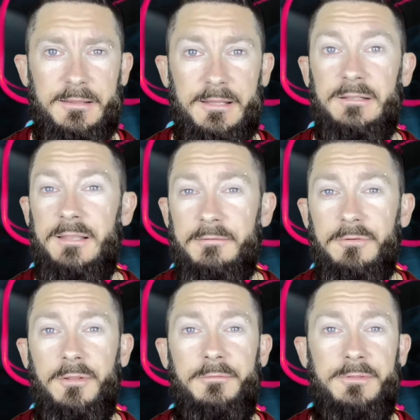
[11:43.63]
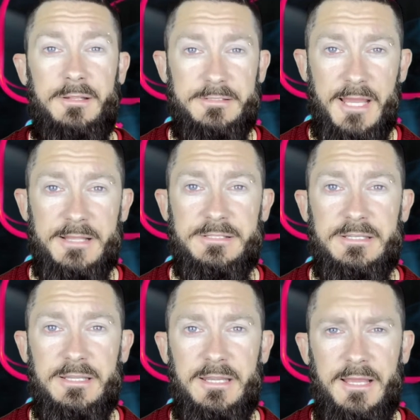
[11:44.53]
the level of the
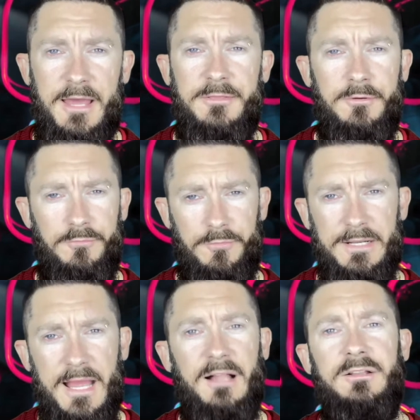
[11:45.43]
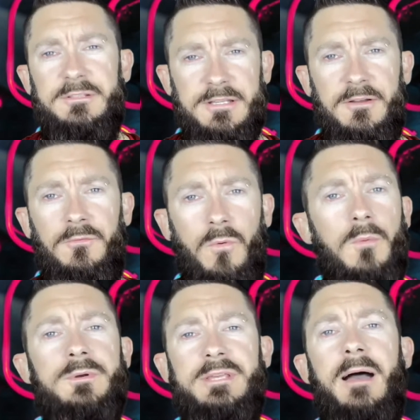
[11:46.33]
intensity and the reality of what
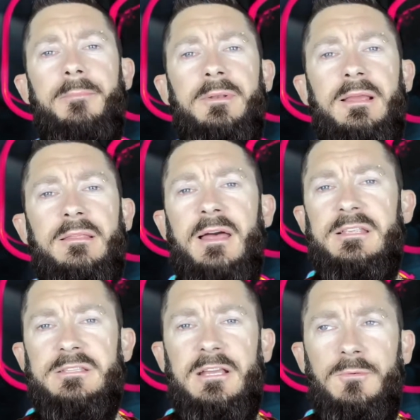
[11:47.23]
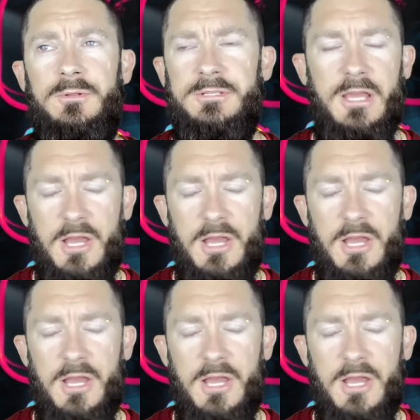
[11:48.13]
was happening in that sequence